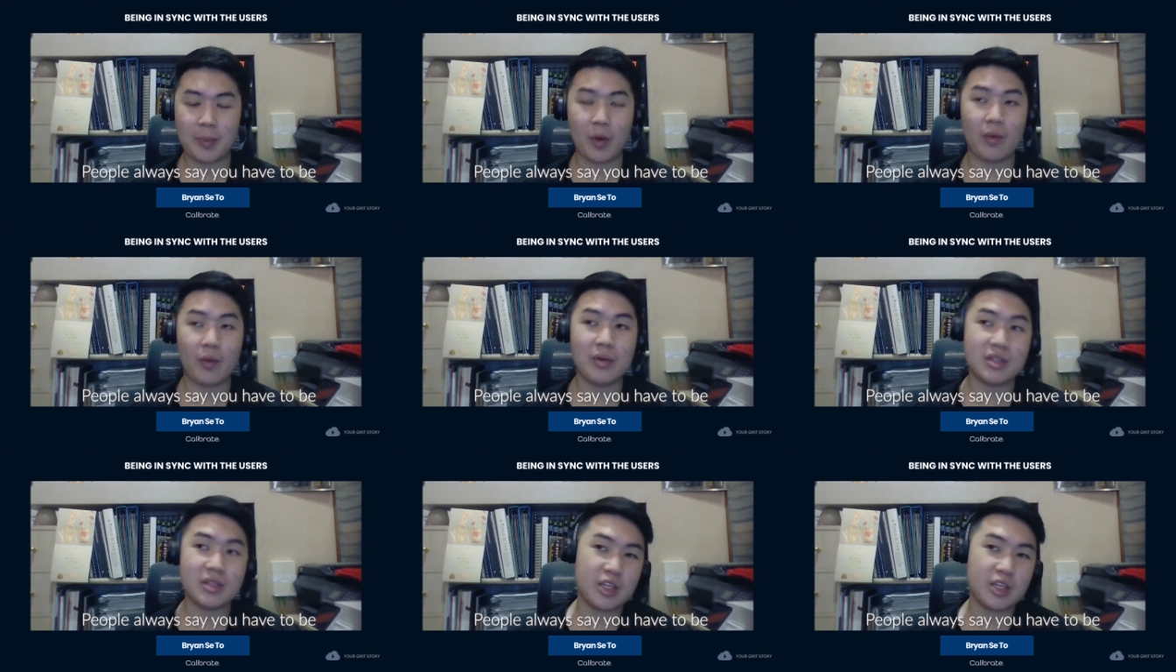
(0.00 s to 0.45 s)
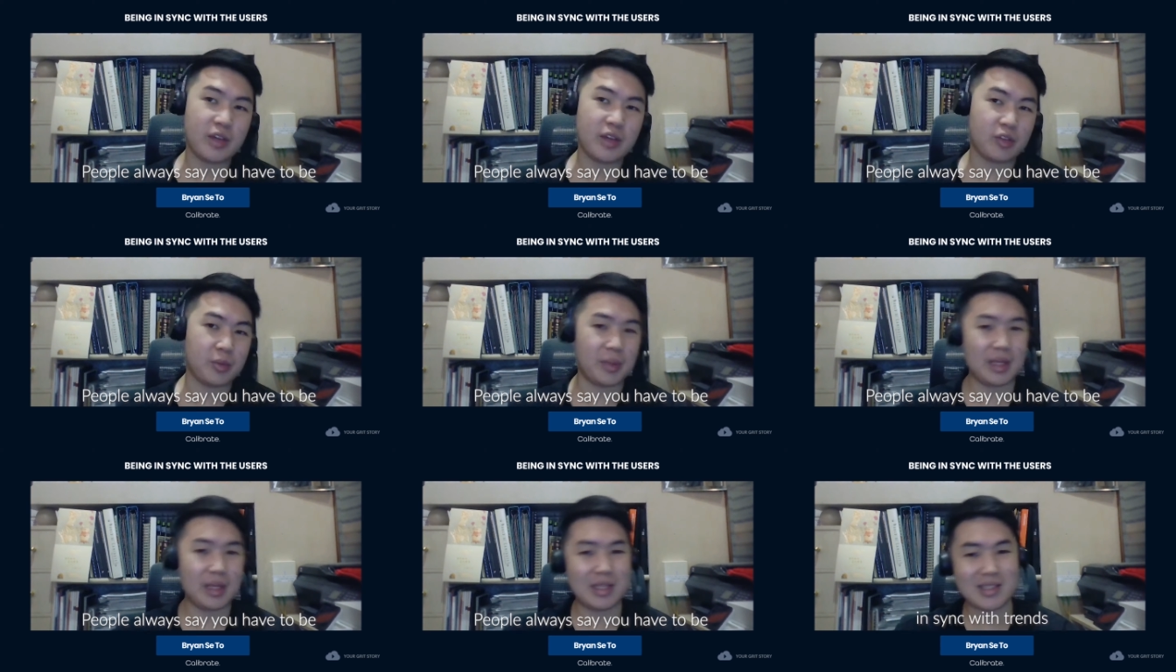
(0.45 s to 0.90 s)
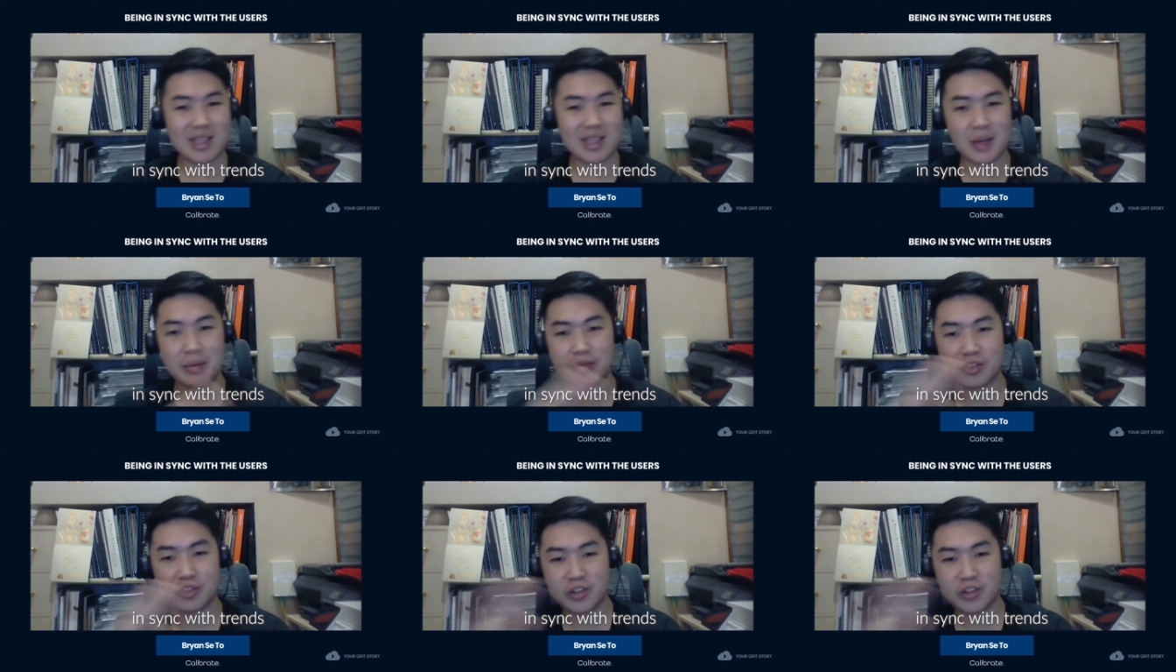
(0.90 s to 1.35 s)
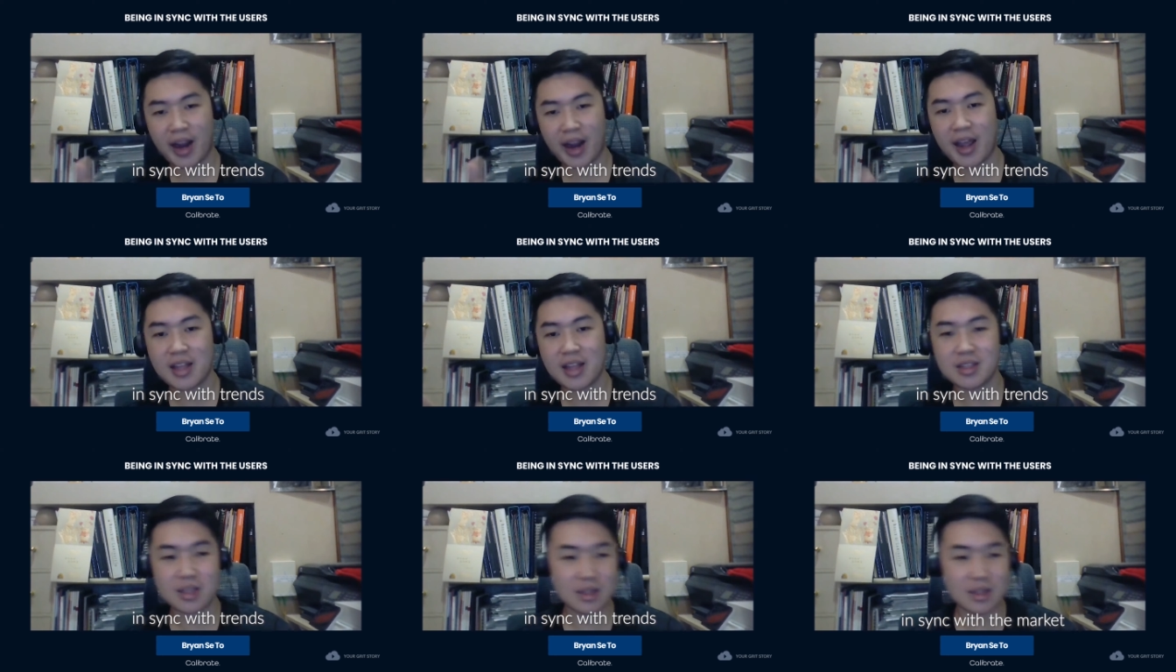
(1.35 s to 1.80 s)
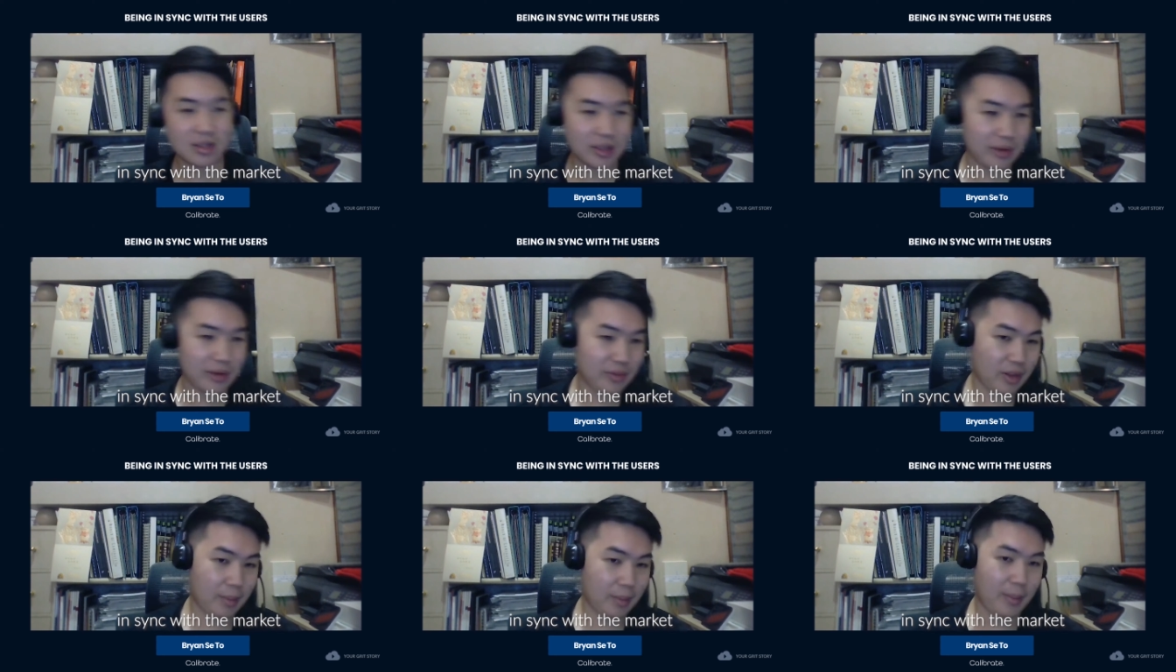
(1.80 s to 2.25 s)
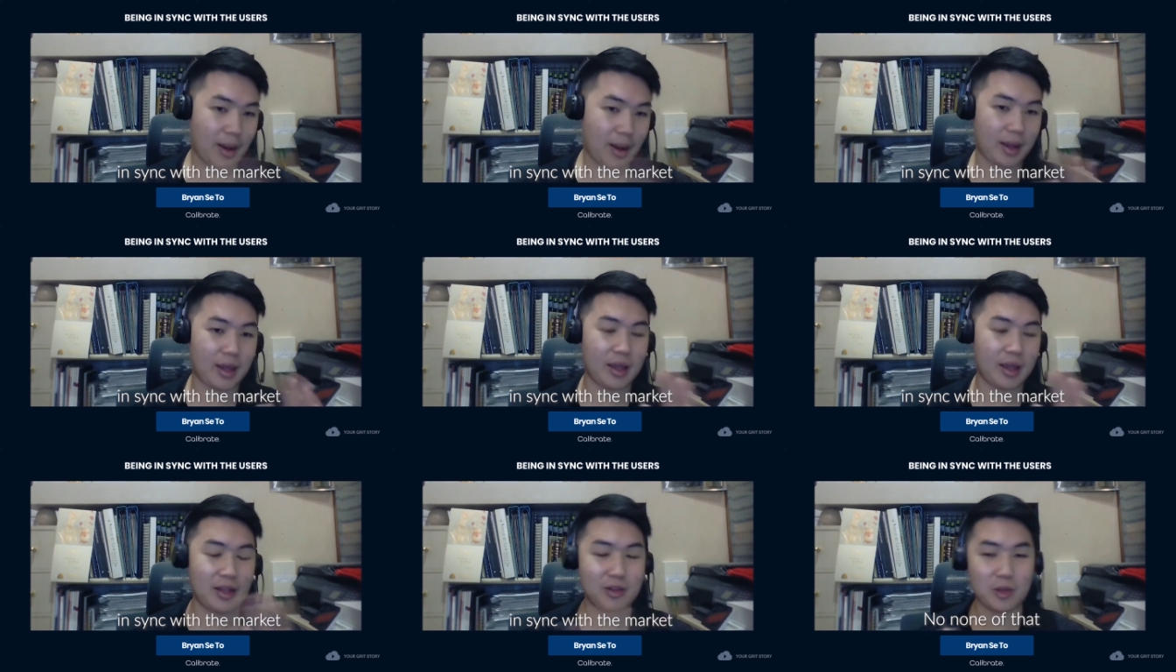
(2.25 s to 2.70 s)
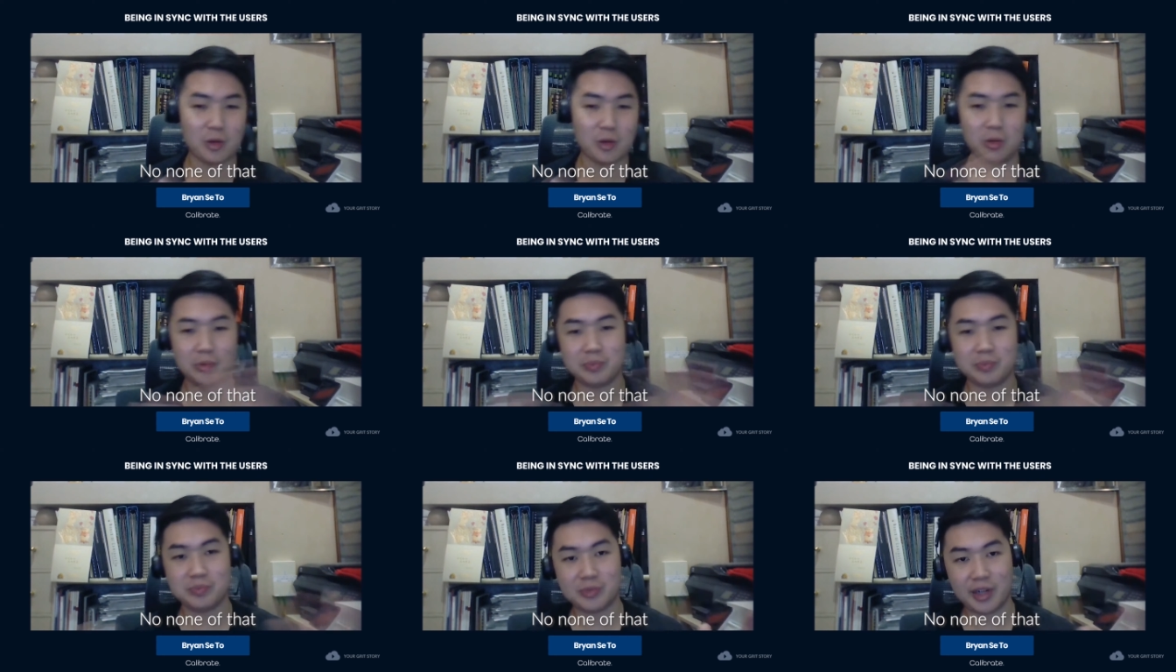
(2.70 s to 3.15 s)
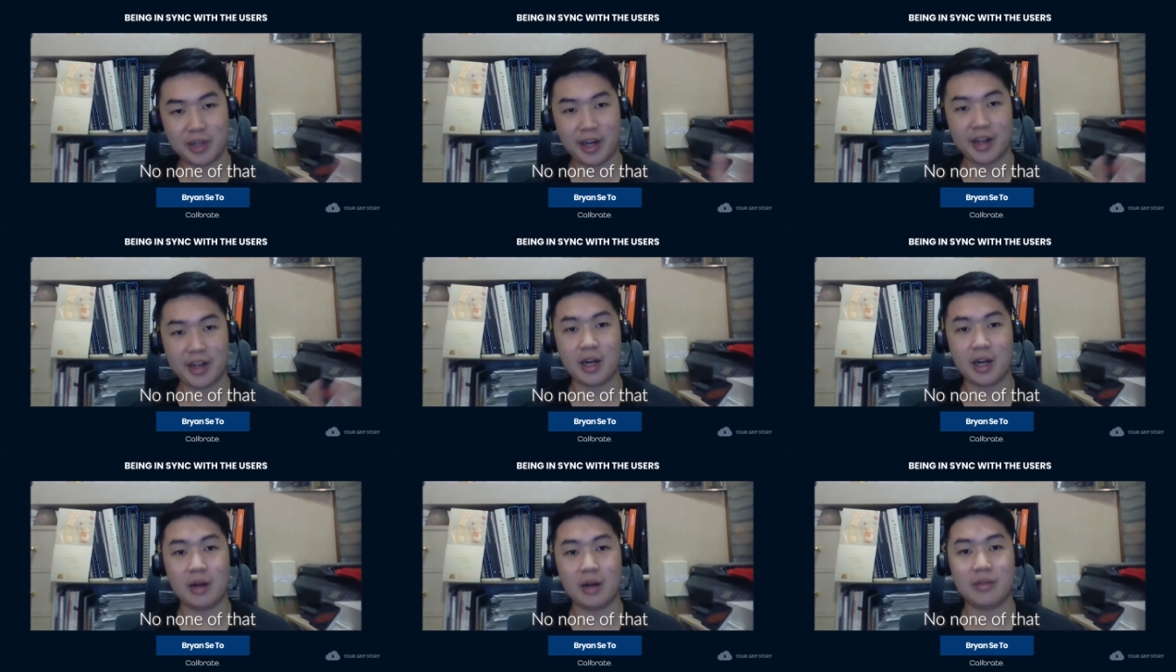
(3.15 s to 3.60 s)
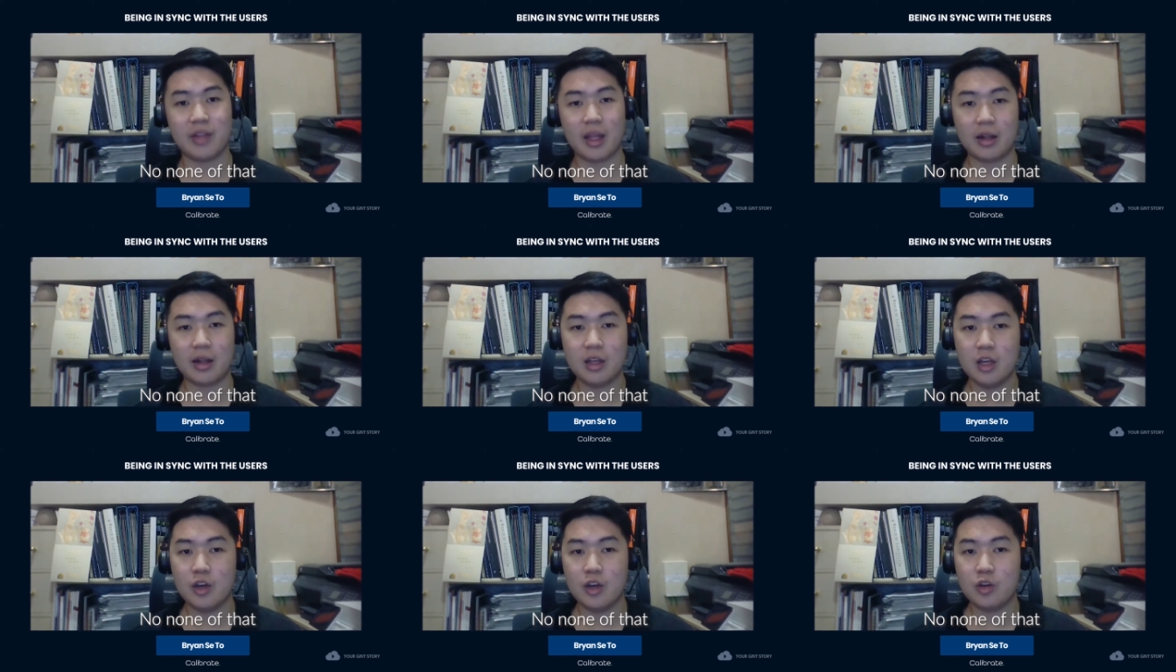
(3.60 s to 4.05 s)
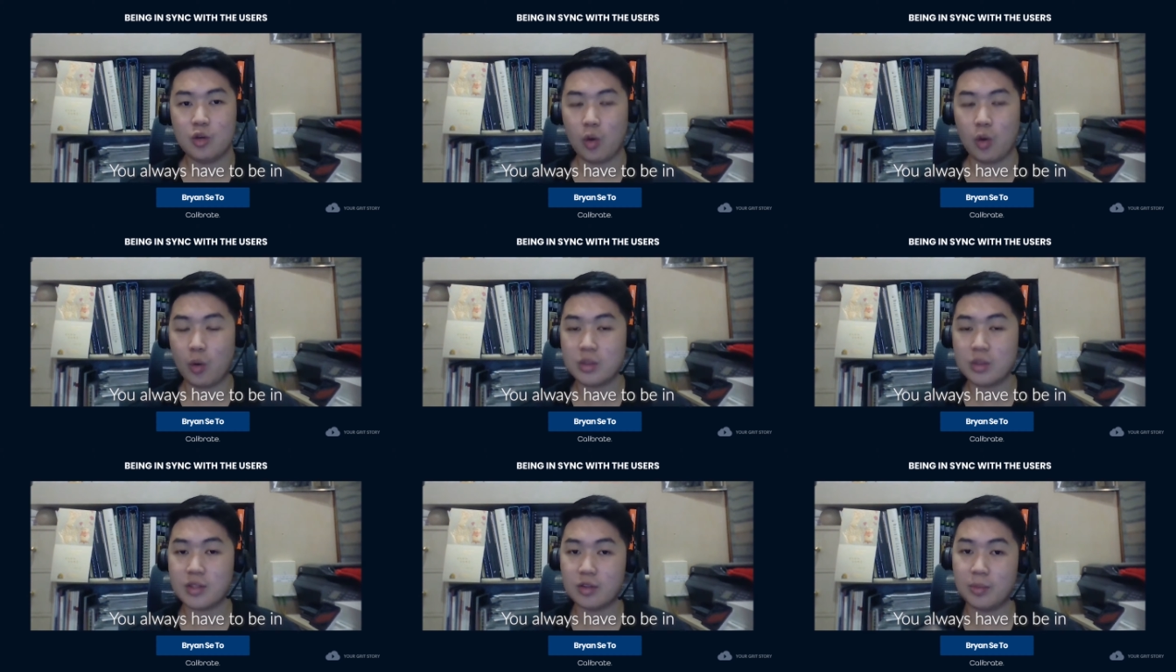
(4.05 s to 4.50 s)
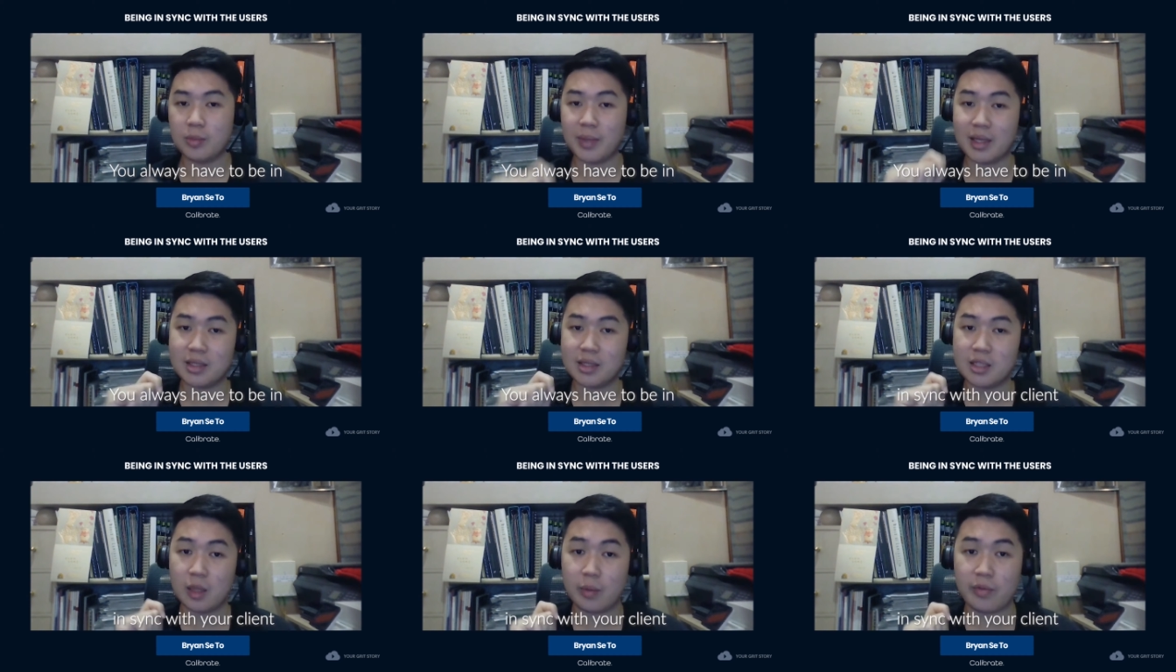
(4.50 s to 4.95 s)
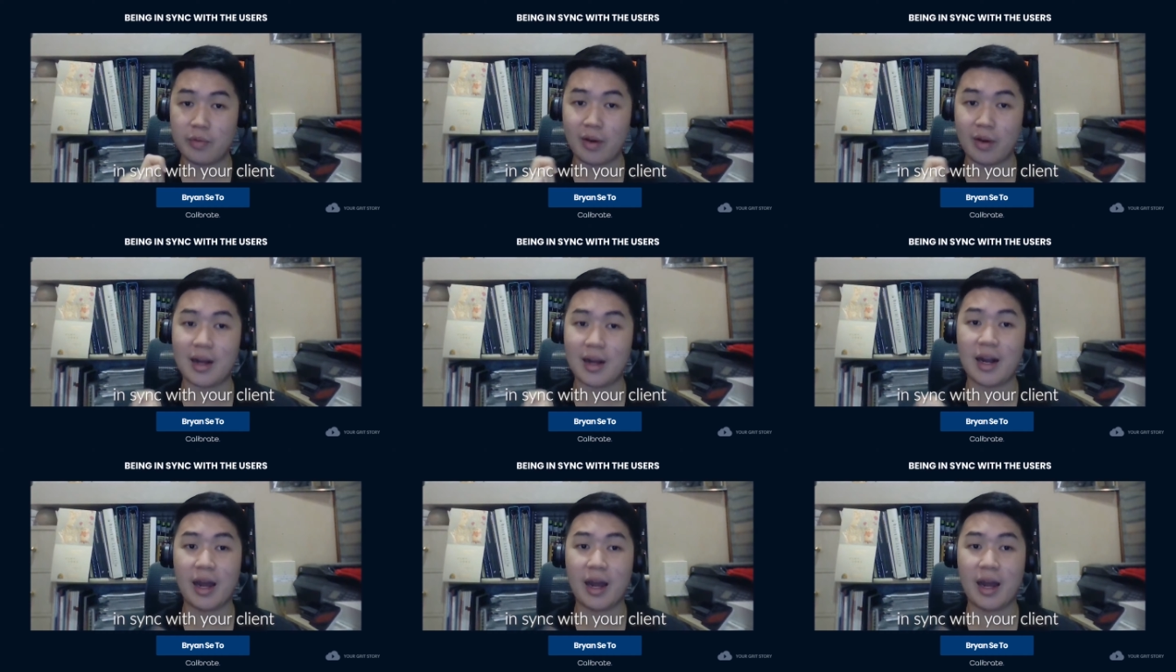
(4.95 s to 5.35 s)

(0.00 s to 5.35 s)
People always say you have to be in sync with trends, in sync with the market. No, right? None of that. You always have to be in sync with your